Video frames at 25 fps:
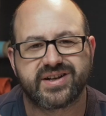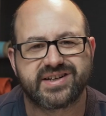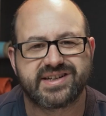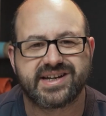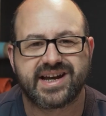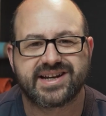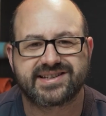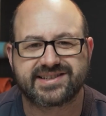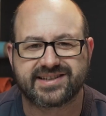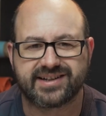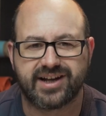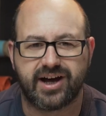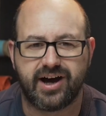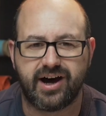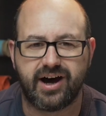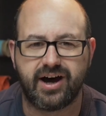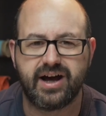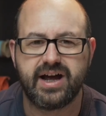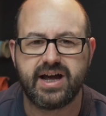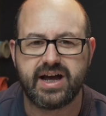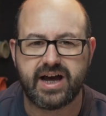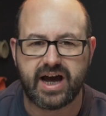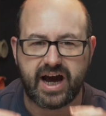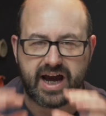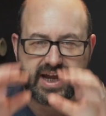a DSLR
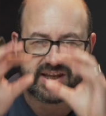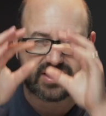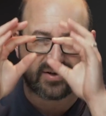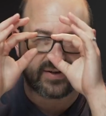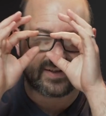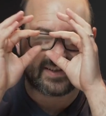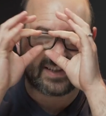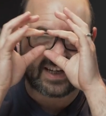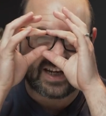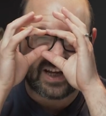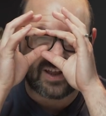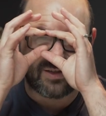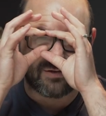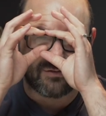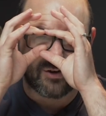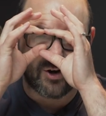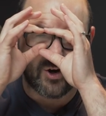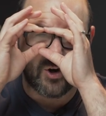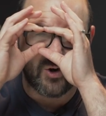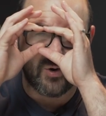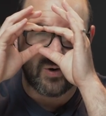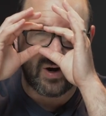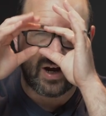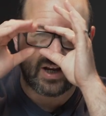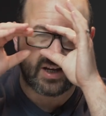and you see
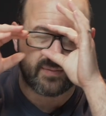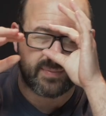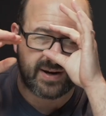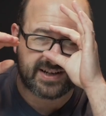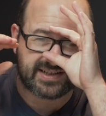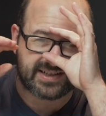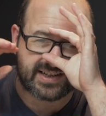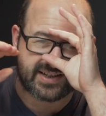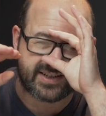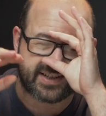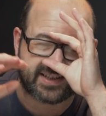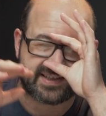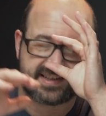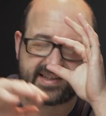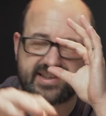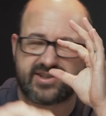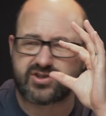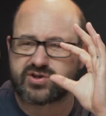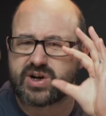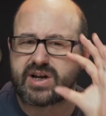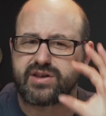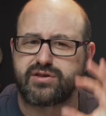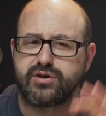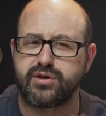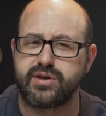through and you basically just see
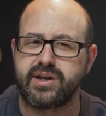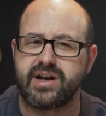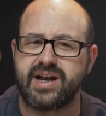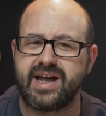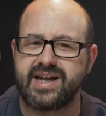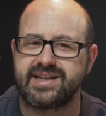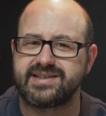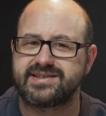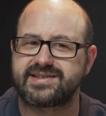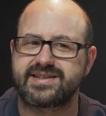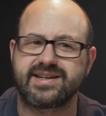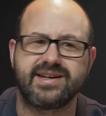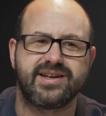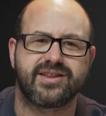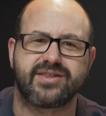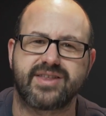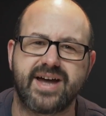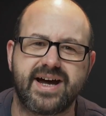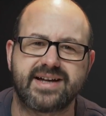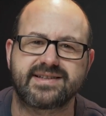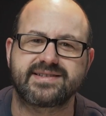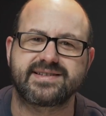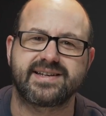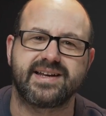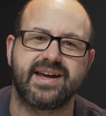straight through the lens, that's